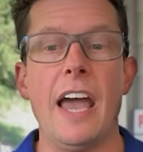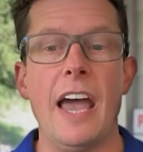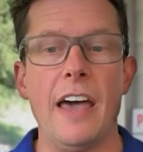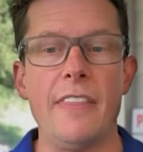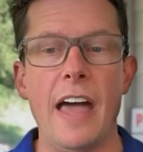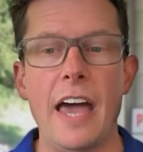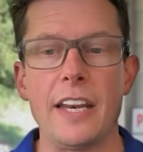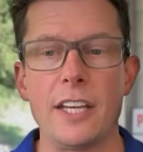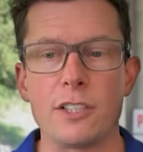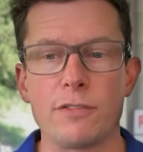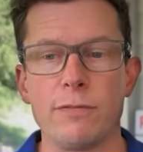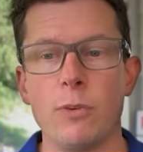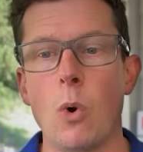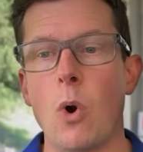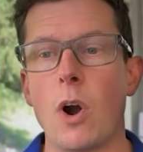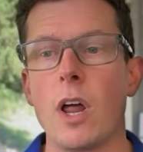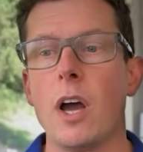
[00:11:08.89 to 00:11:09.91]
And that is
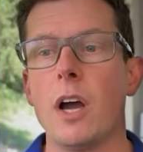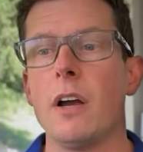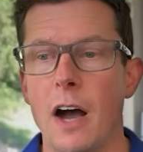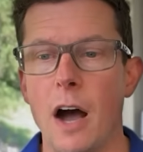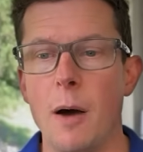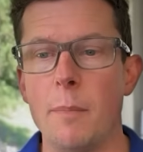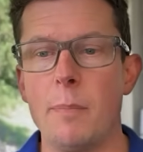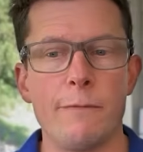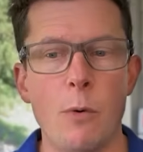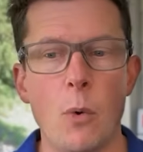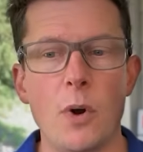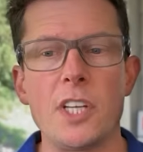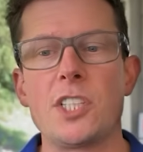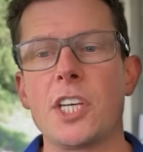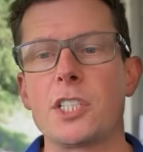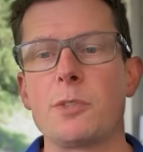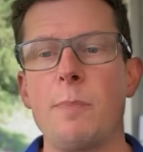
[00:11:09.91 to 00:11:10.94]
Florida up
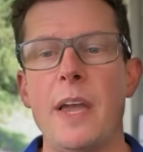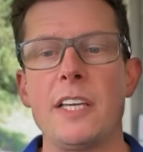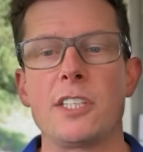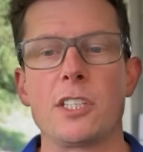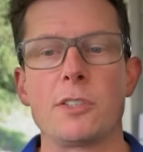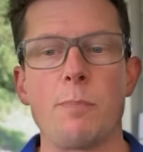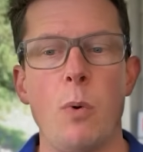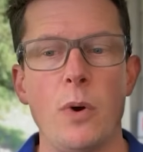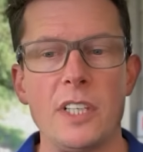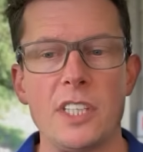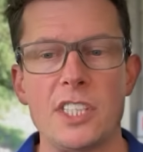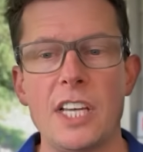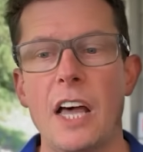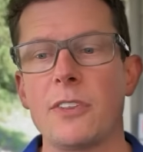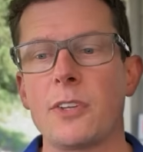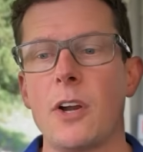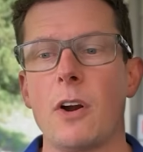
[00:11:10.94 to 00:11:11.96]
46 basis points,
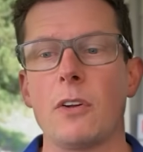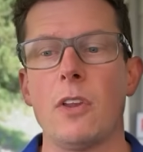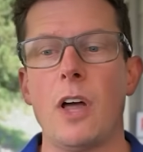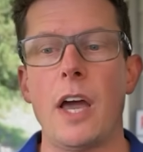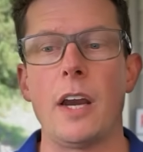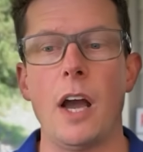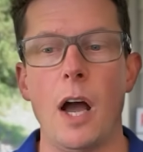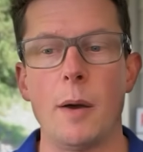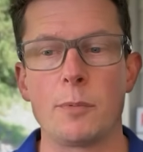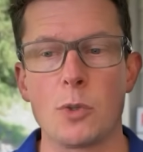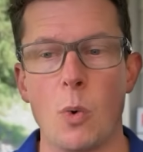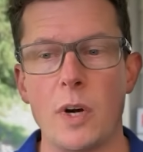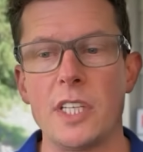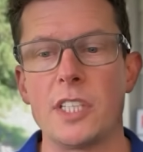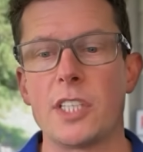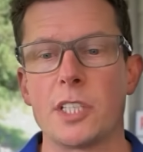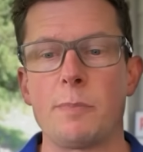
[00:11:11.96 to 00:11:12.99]
South Carolina up
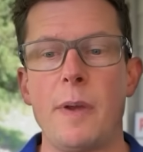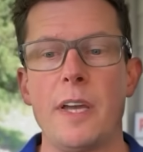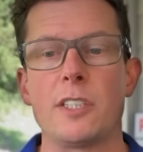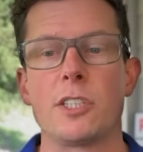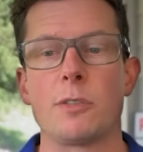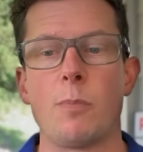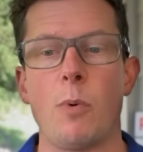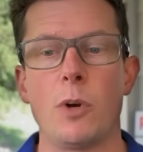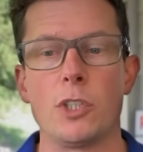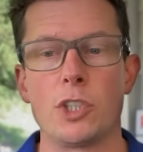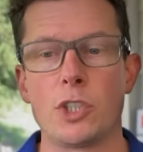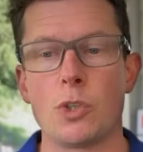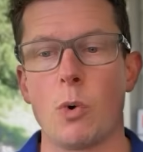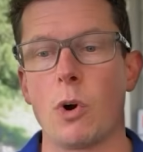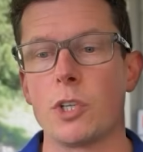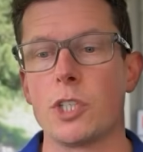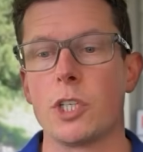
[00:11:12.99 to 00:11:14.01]
26 basis points,
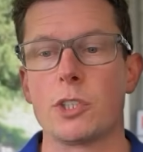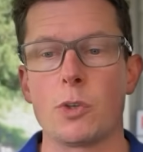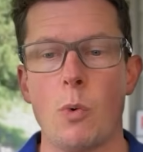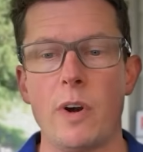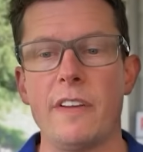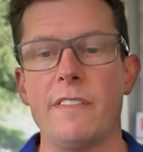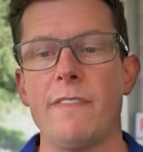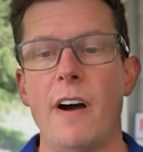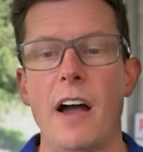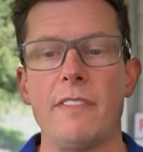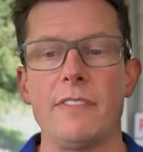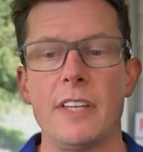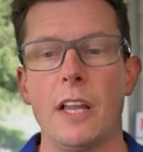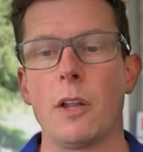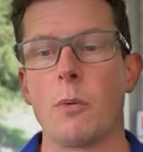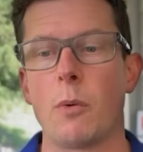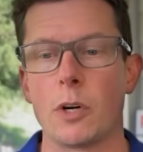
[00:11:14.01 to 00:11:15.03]
Georgia 25,
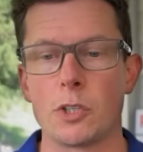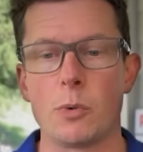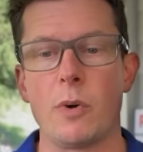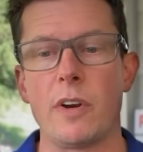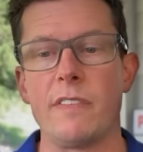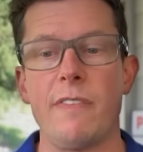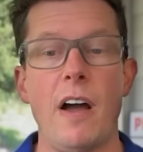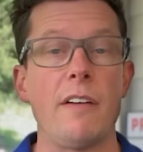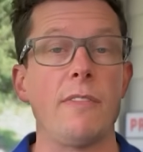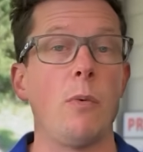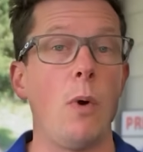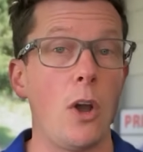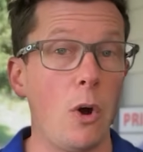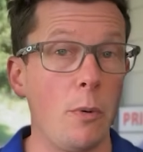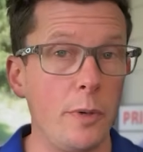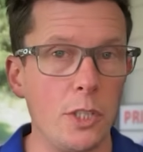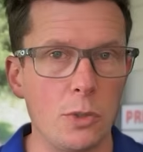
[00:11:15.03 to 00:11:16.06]
Delaware 25, and
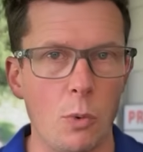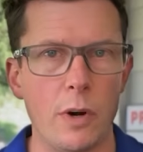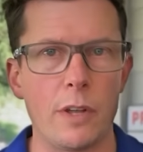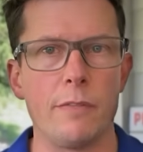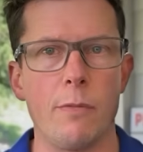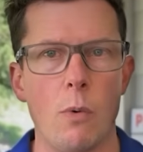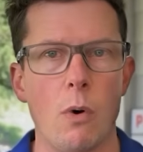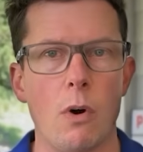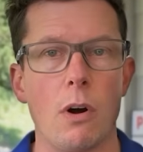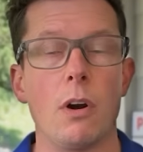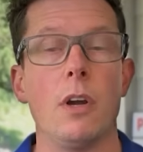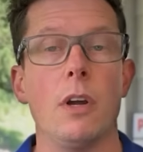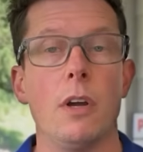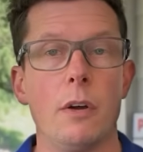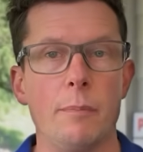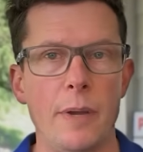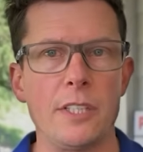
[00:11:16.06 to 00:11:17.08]
Wyoming 24
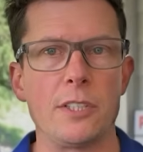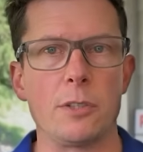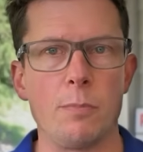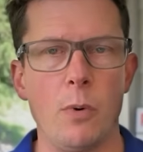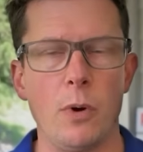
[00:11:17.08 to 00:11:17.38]
basis